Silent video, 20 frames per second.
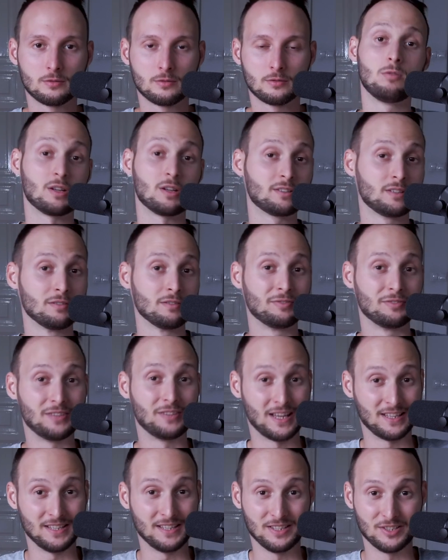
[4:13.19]
What if
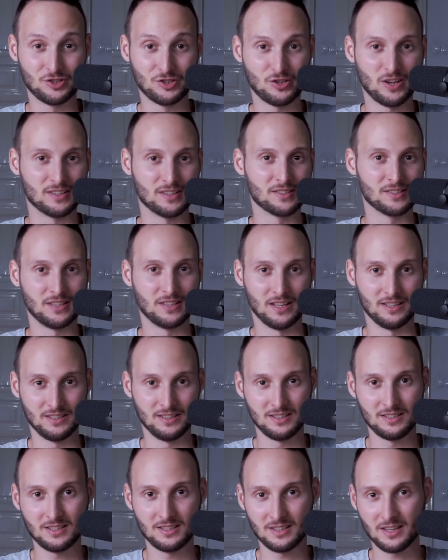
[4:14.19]
Dani is just
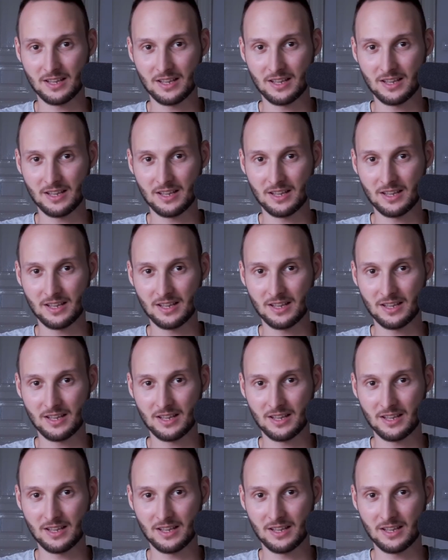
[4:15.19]
Dani